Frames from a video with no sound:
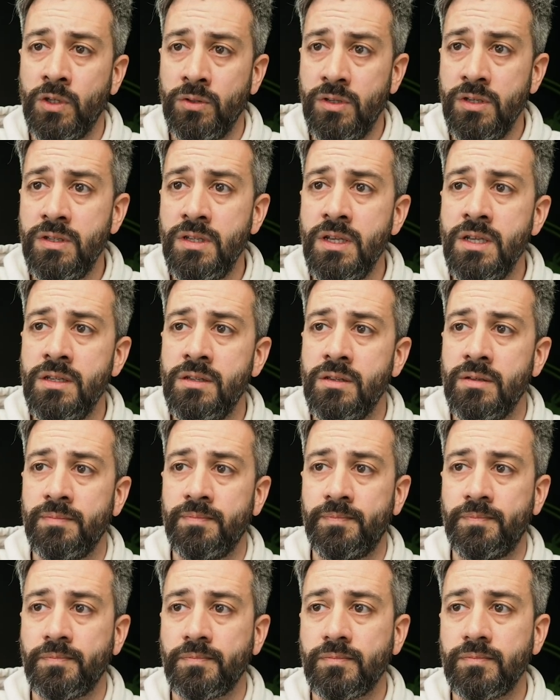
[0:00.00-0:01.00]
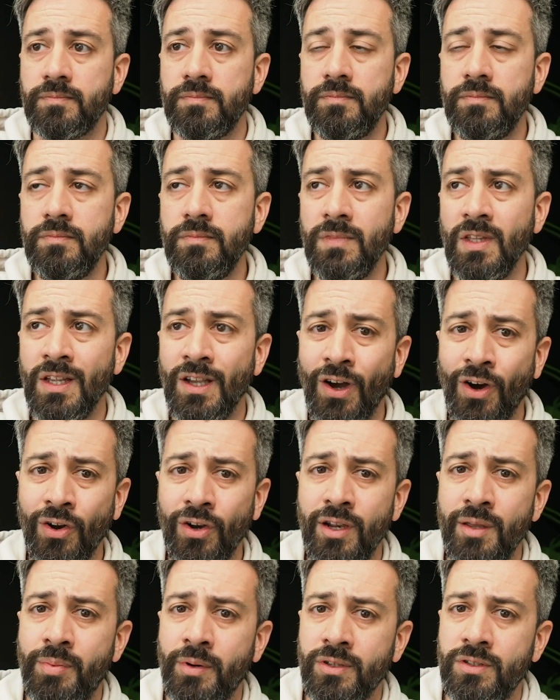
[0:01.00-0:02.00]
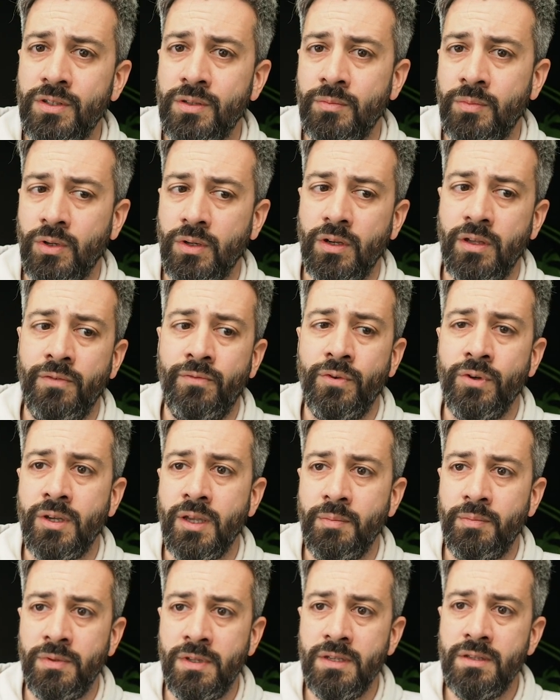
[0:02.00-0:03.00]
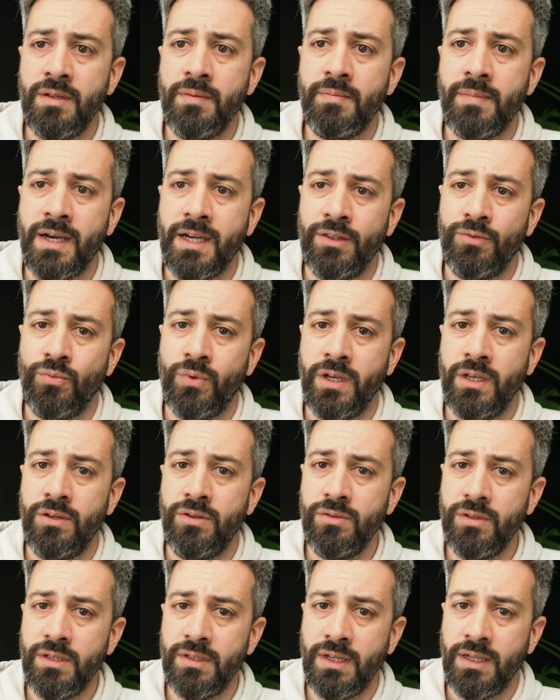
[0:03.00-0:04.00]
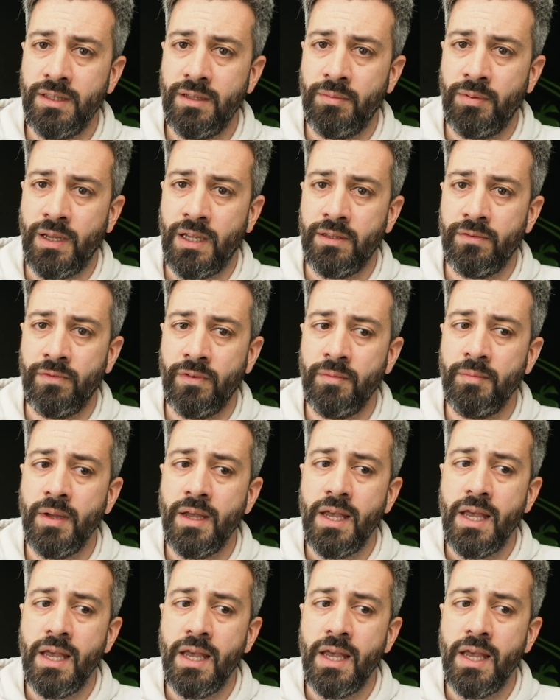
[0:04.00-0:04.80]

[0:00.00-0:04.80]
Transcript: this is only possible if you keep this in mind when you design the platform,